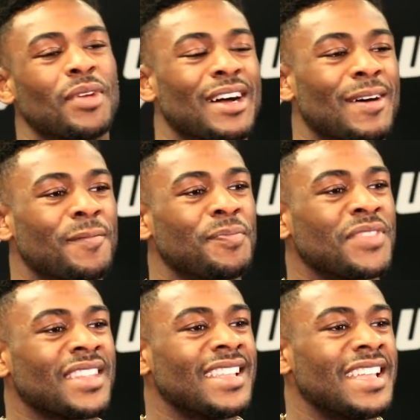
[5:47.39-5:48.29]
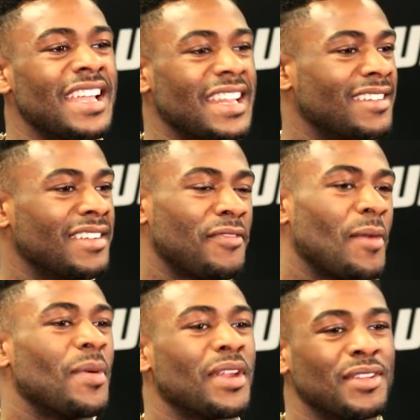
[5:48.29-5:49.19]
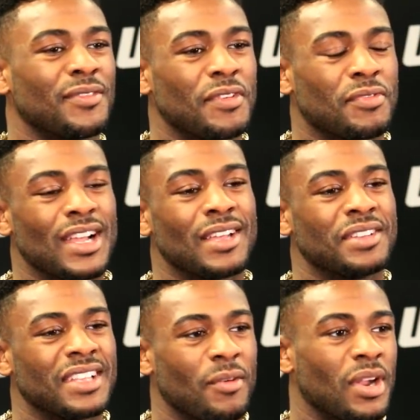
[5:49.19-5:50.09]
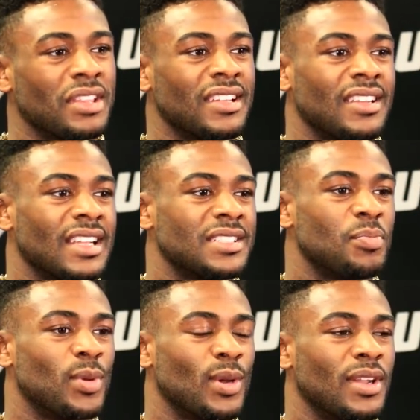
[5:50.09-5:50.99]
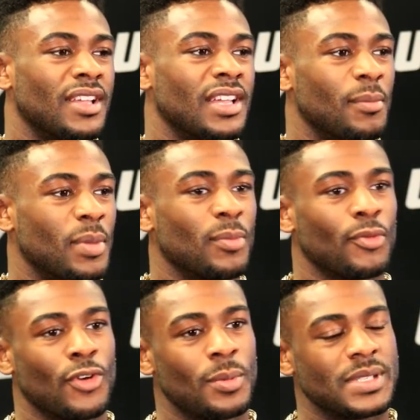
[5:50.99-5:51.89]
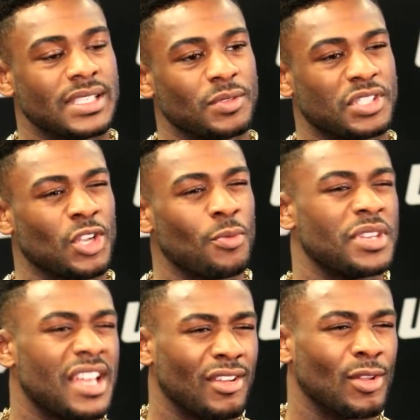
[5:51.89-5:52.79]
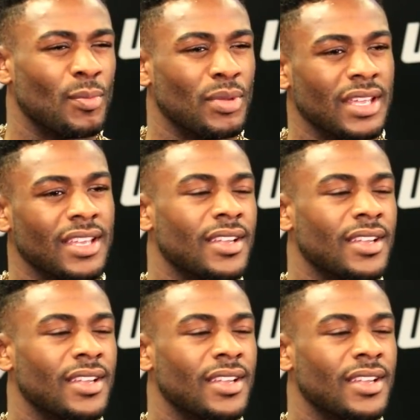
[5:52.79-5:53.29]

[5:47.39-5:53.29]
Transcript: But and then I felt better in the fifth round. I went out there and actually put on a better performance. It was slowing me down a little bit.